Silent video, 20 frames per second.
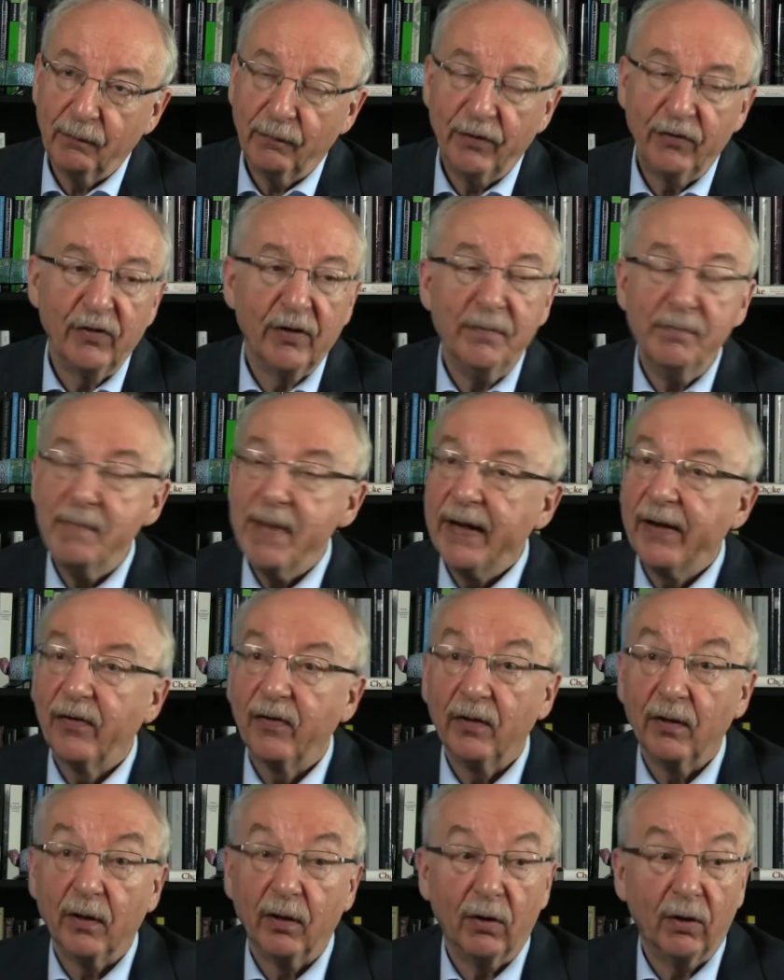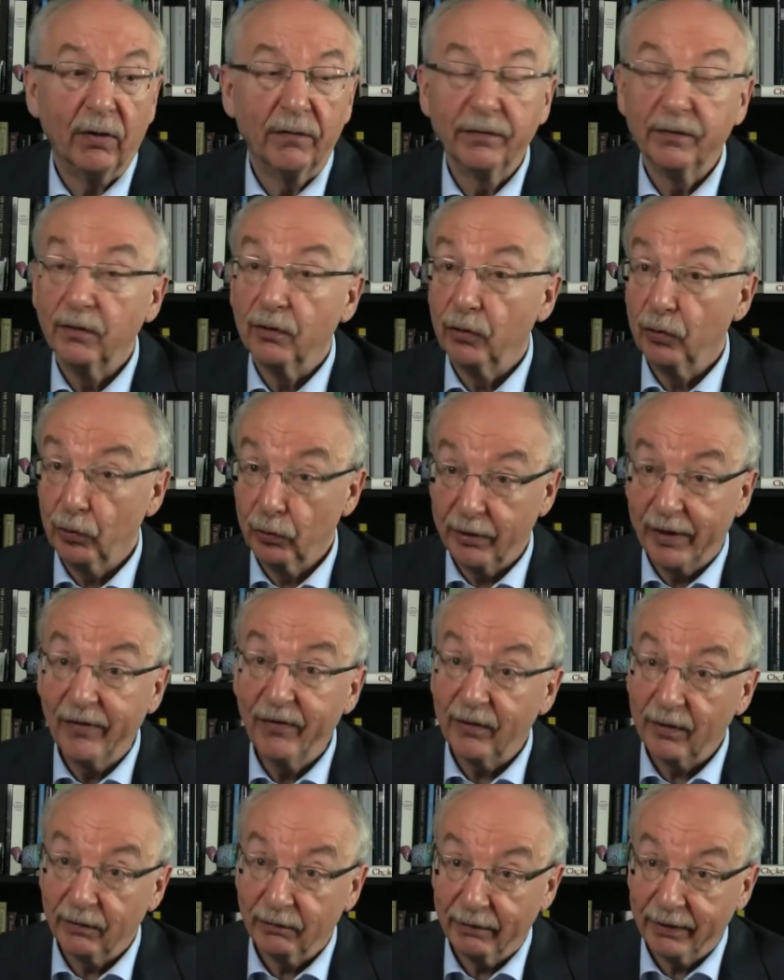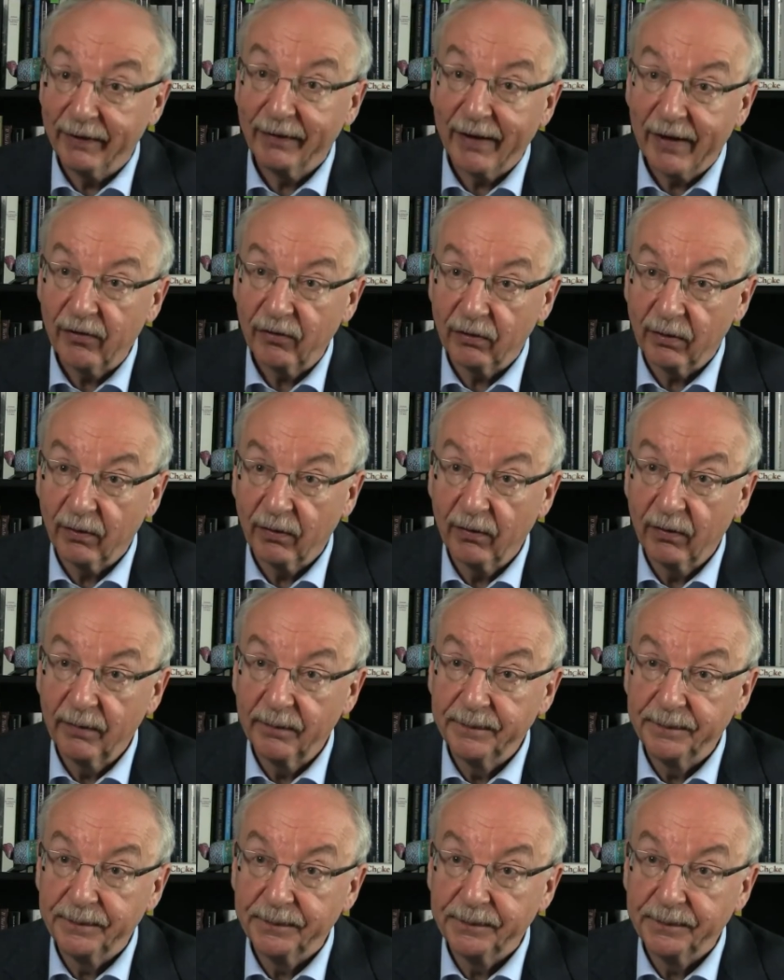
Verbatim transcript: which in medicine are often logistic regressions.